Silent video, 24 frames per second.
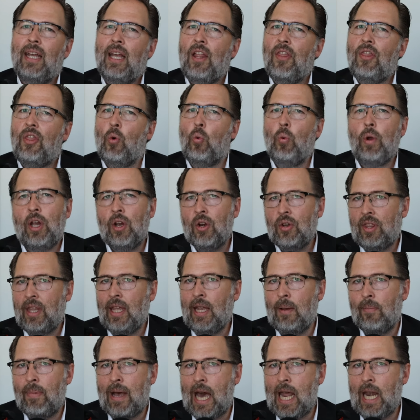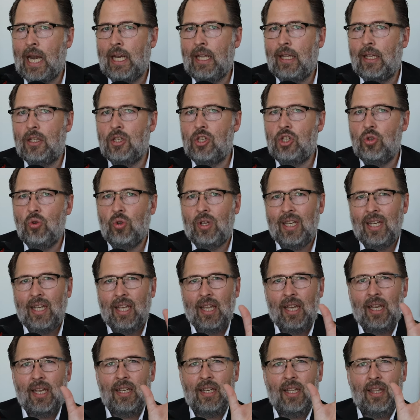The weird thing about it is you can get
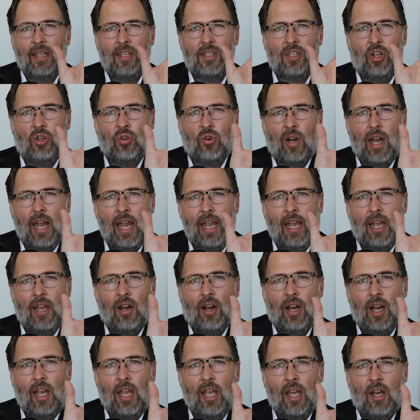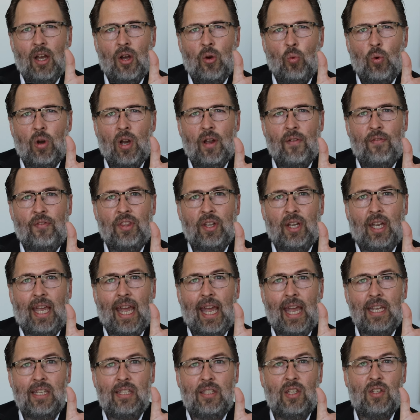into this gray area where if the
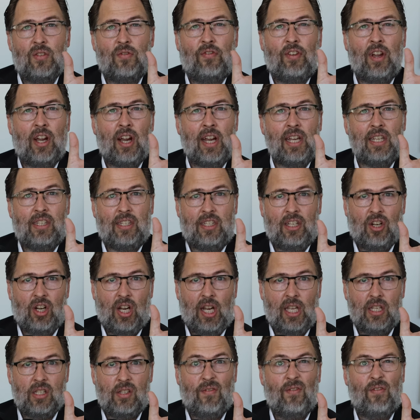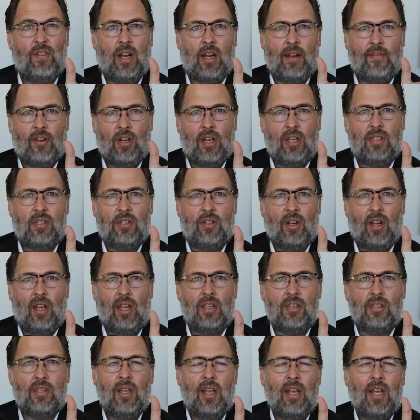case is very serious, very, very
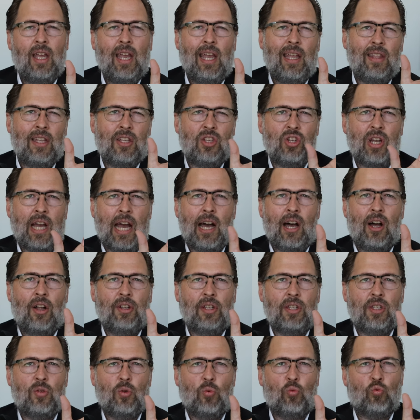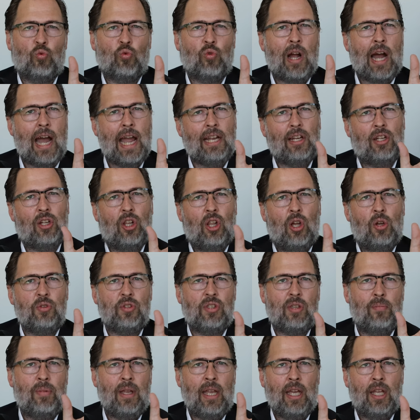serious, and the child is right close
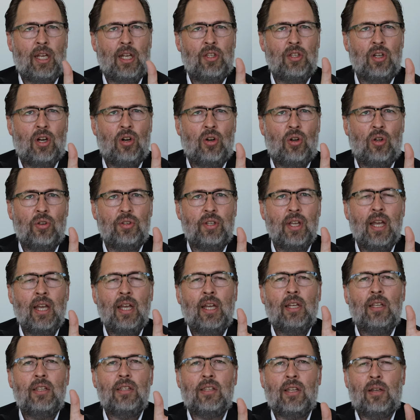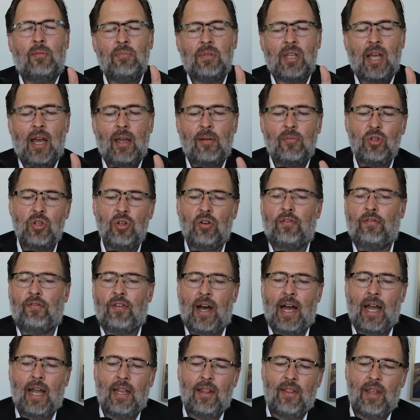to being an adult, sometimes you'll
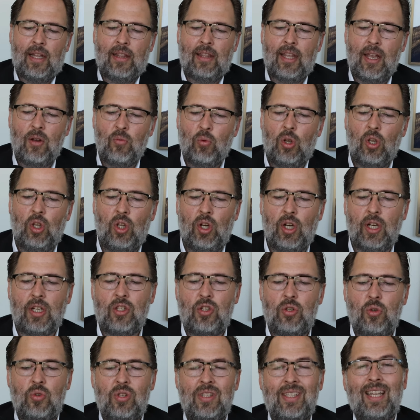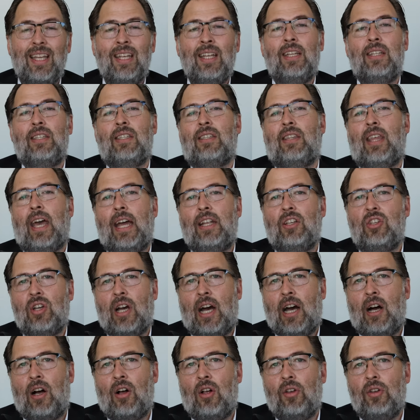find that they will look to sentence that
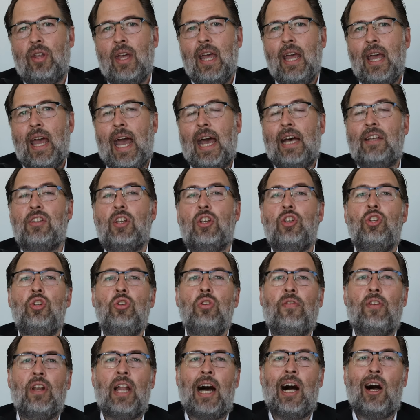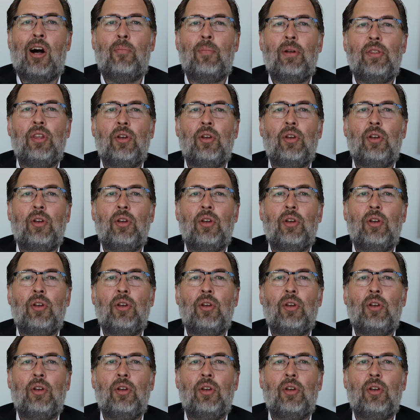child as a juvenile, but